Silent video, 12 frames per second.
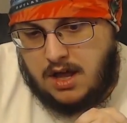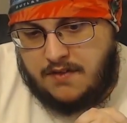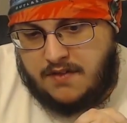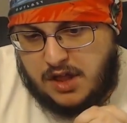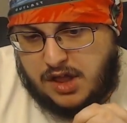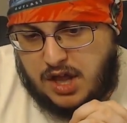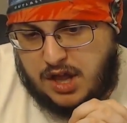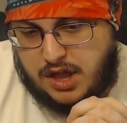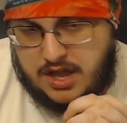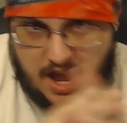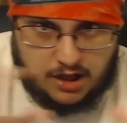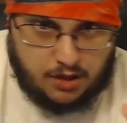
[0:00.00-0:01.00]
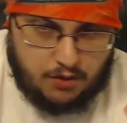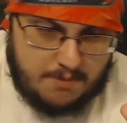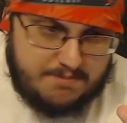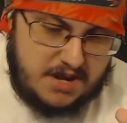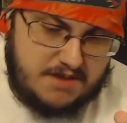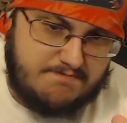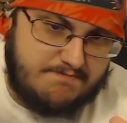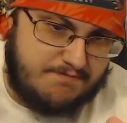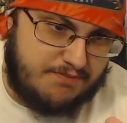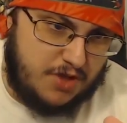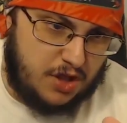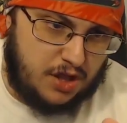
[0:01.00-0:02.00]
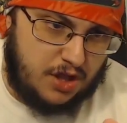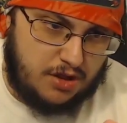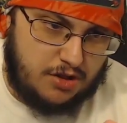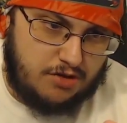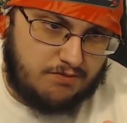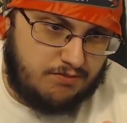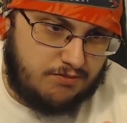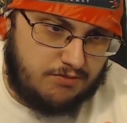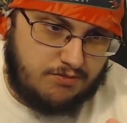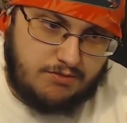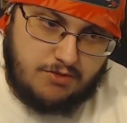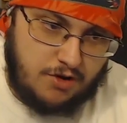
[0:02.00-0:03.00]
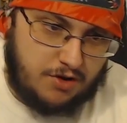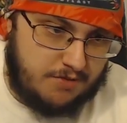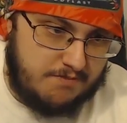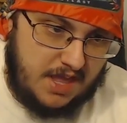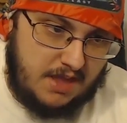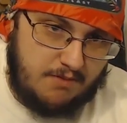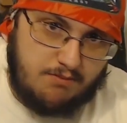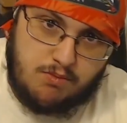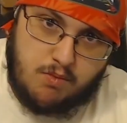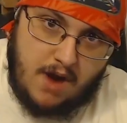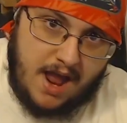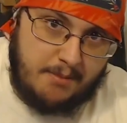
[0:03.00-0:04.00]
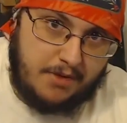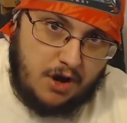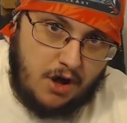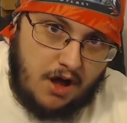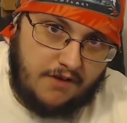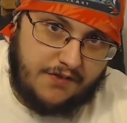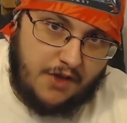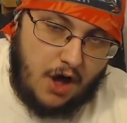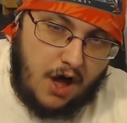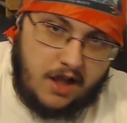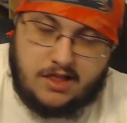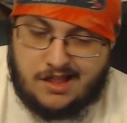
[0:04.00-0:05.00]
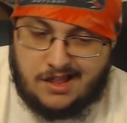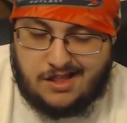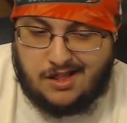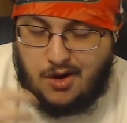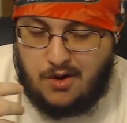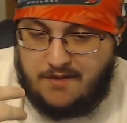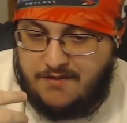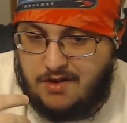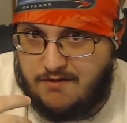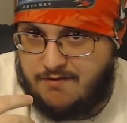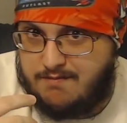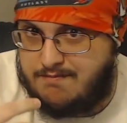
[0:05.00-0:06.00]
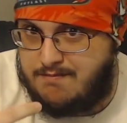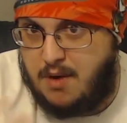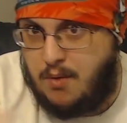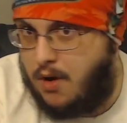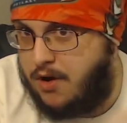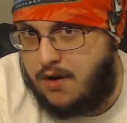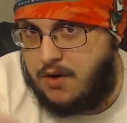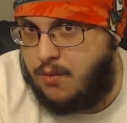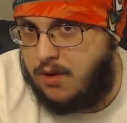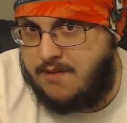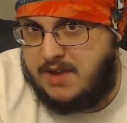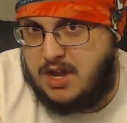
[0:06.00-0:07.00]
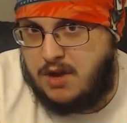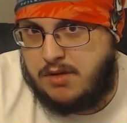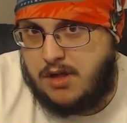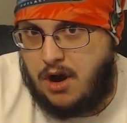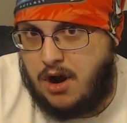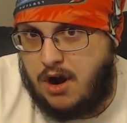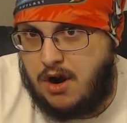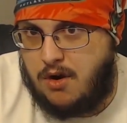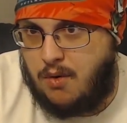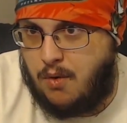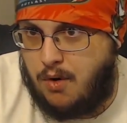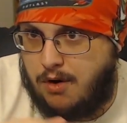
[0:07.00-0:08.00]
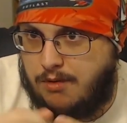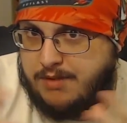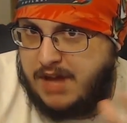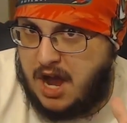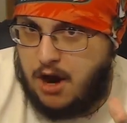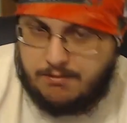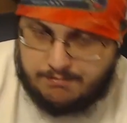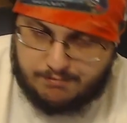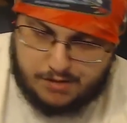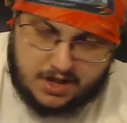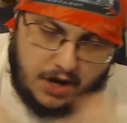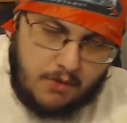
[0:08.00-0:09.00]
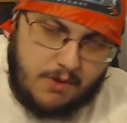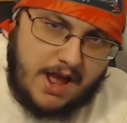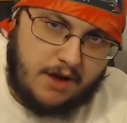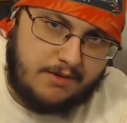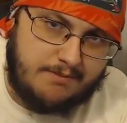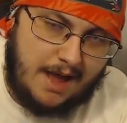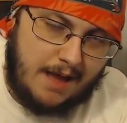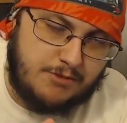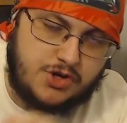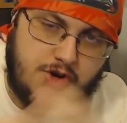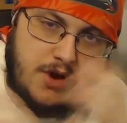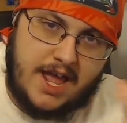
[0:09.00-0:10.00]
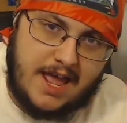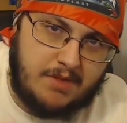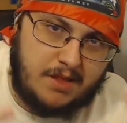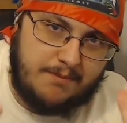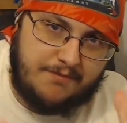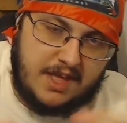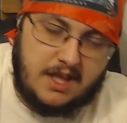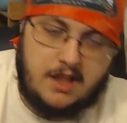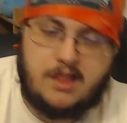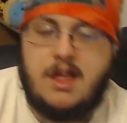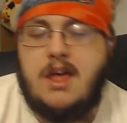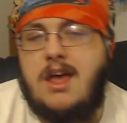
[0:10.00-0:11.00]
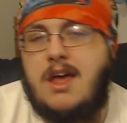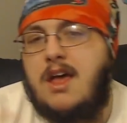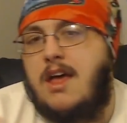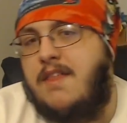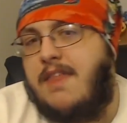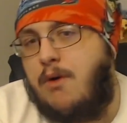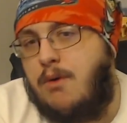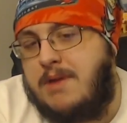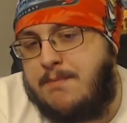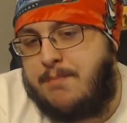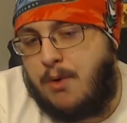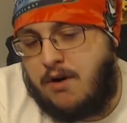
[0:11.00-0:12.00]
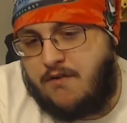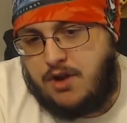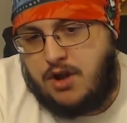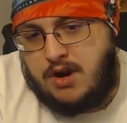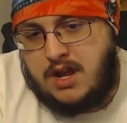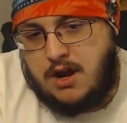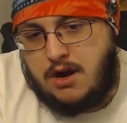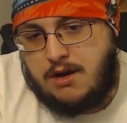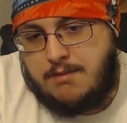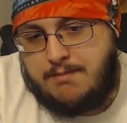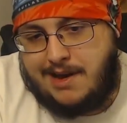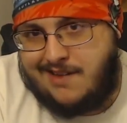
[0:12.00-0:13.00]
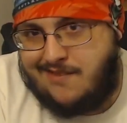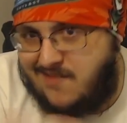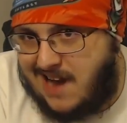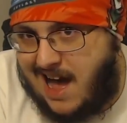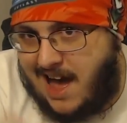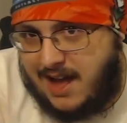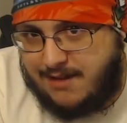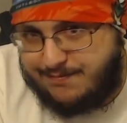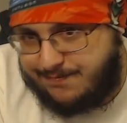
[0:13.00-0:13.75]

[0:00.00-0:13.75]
This is not scripted. This is just me rambling off thoughts, so if you've been wondering where the videos are or care, stick around. I'm sure I have some things that will be important for you to hear, but if not,